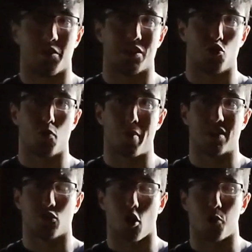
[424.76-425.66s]
but that you
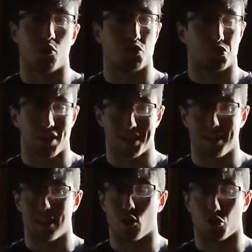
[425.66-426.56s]
messed up with the
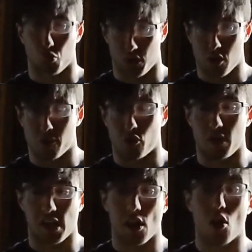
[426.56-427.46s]
technique or the
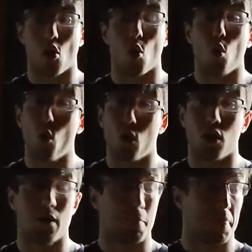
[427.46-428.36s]
recovery, or